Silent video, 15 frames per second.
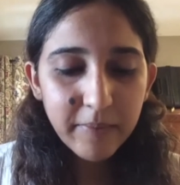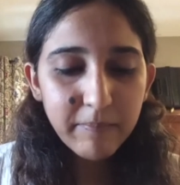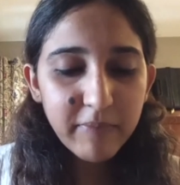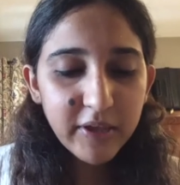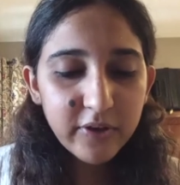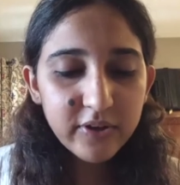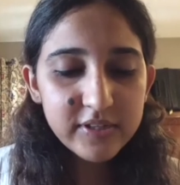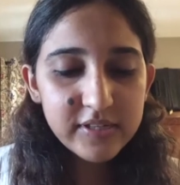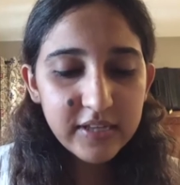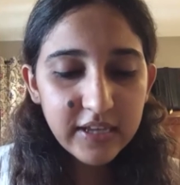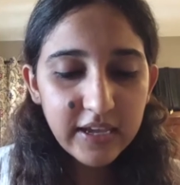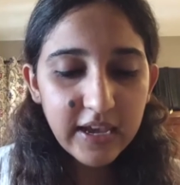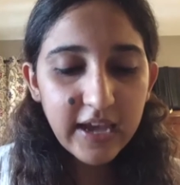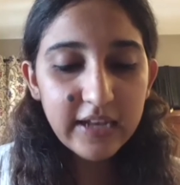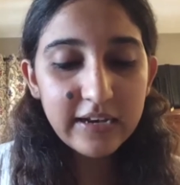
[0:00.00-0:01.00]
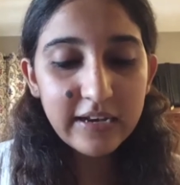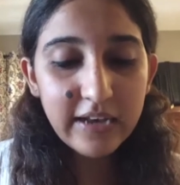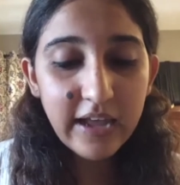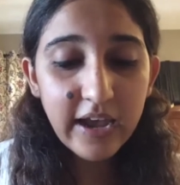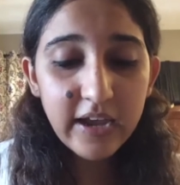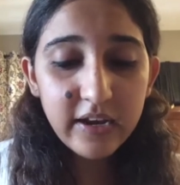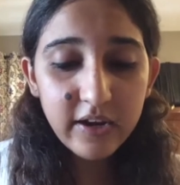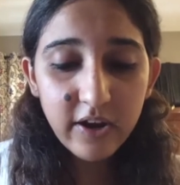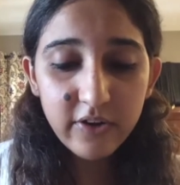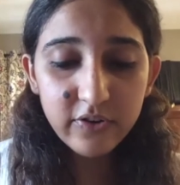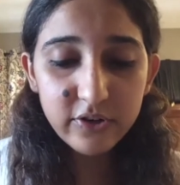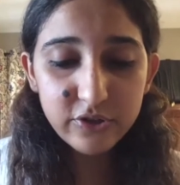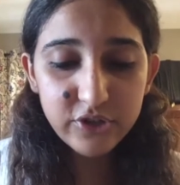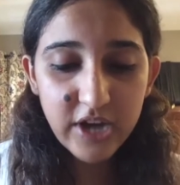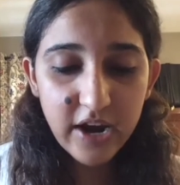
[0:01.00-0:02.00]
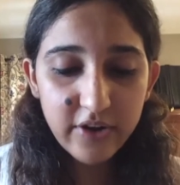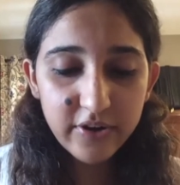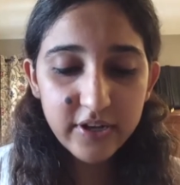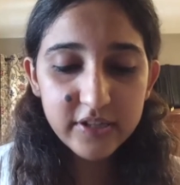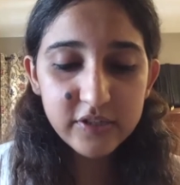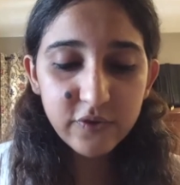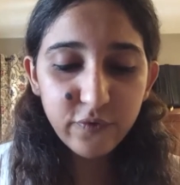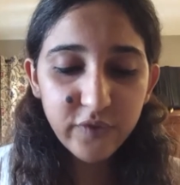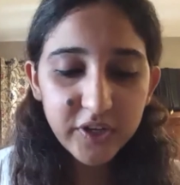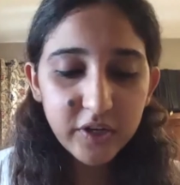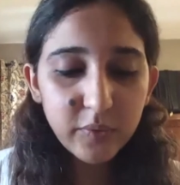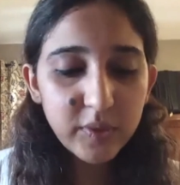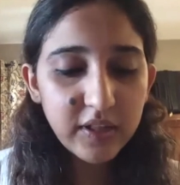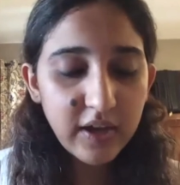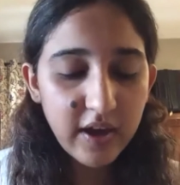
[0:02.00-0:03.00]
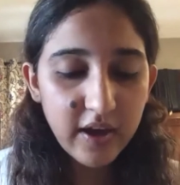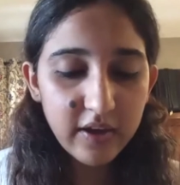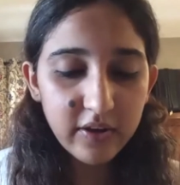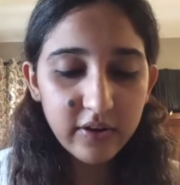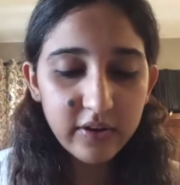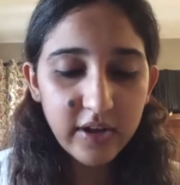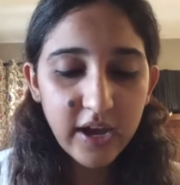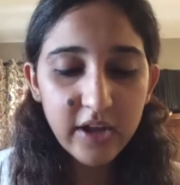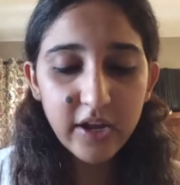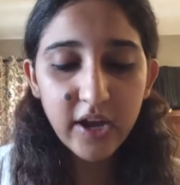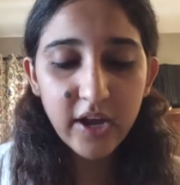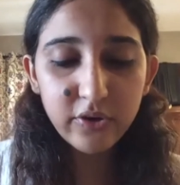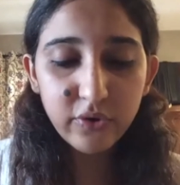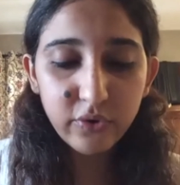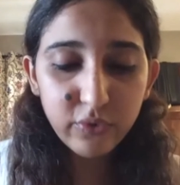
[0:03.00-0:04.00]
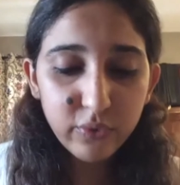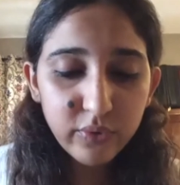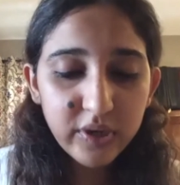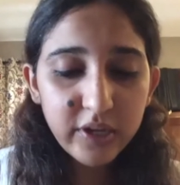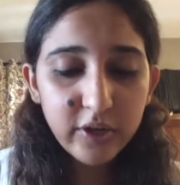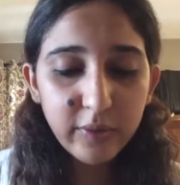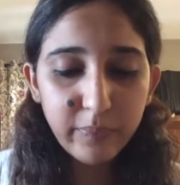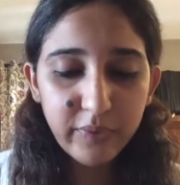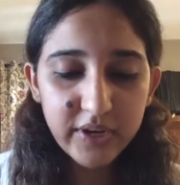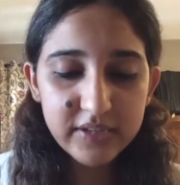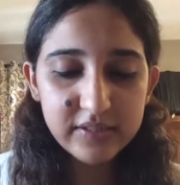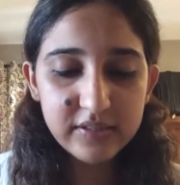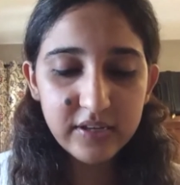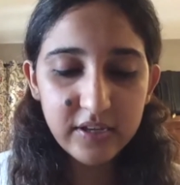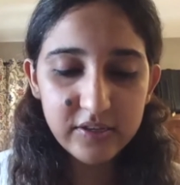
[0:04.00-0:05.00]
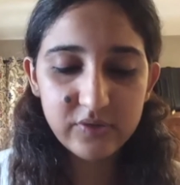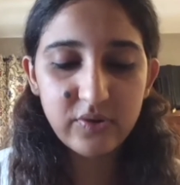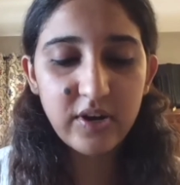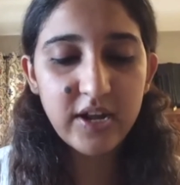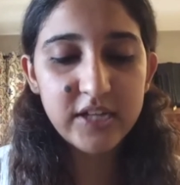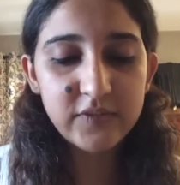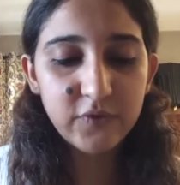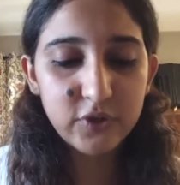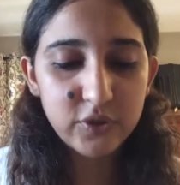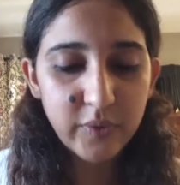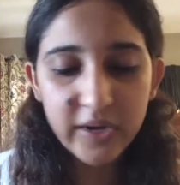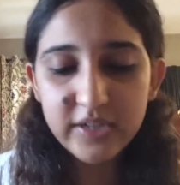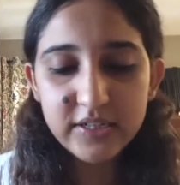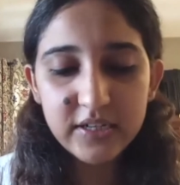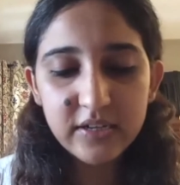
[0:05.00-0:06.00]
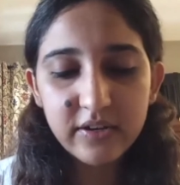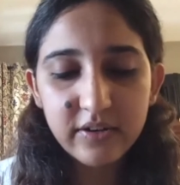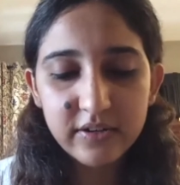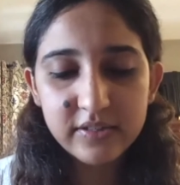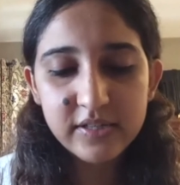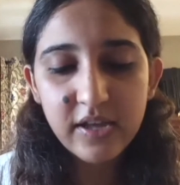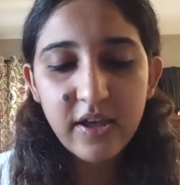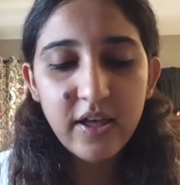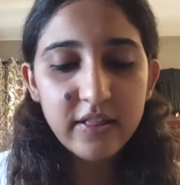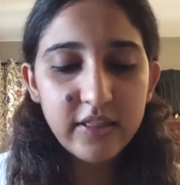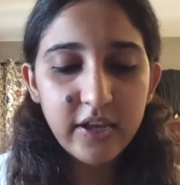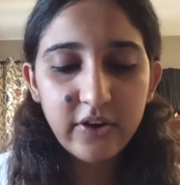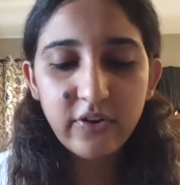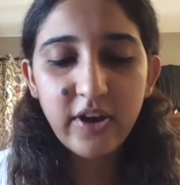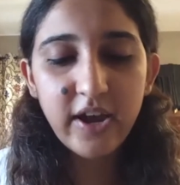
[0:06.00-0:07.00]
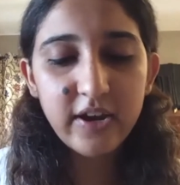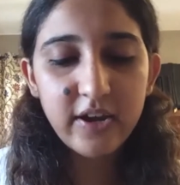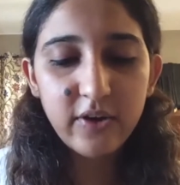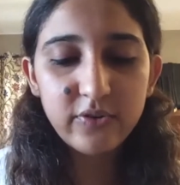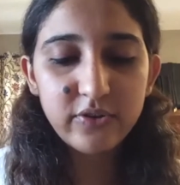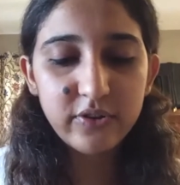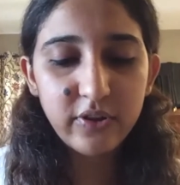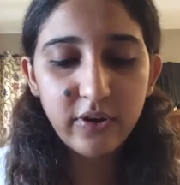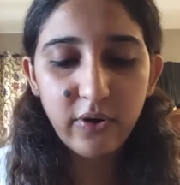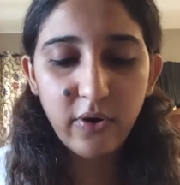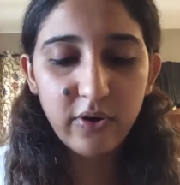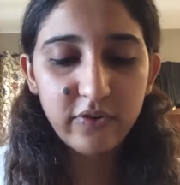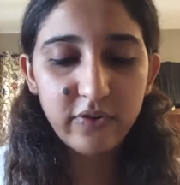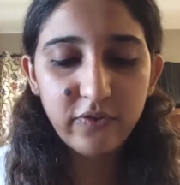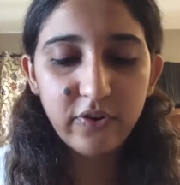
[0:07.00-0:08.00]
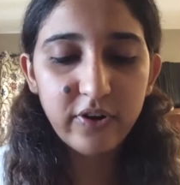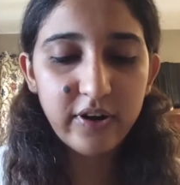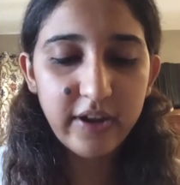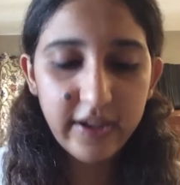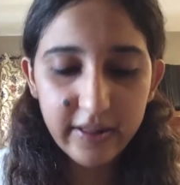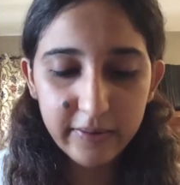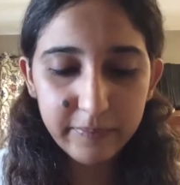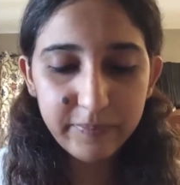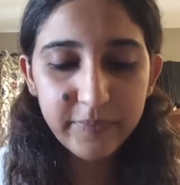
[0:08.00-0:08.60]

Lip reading: Because he had 900 chariots fitted with iron and had cruelly oppressed the Israelites for 20 years, they cried out to the Lord for help.